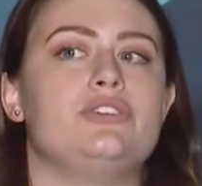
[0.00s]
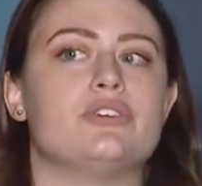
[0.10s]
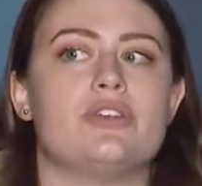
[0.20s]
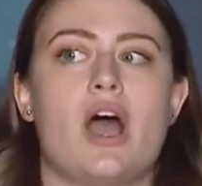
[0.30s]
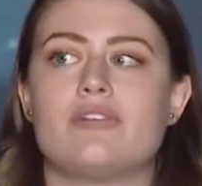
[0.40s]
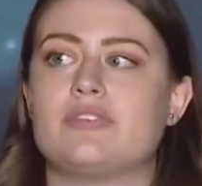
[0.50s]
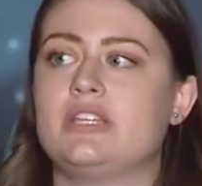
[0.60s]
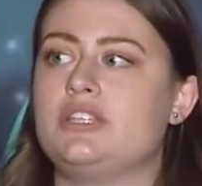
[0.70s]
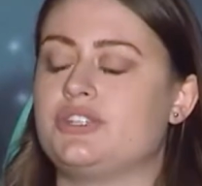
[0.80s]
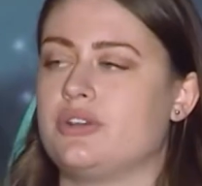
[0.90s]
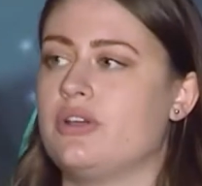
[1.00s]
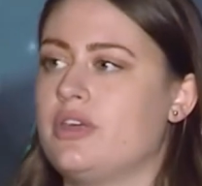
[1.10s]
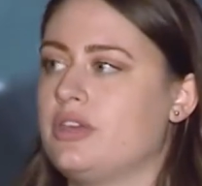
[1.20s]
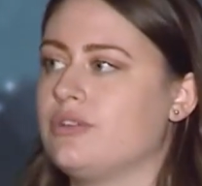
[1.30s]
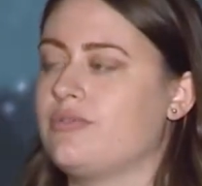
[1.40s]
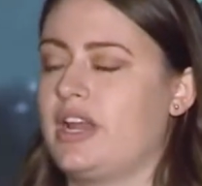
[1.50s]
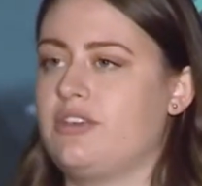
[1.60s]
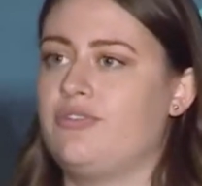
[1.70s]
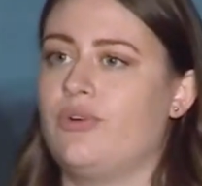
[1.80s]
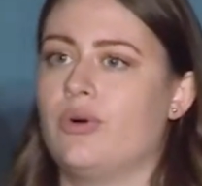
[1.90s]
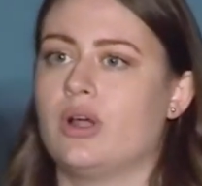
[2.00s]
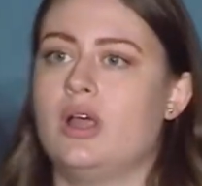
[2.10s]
you're not really sure that you're ready for.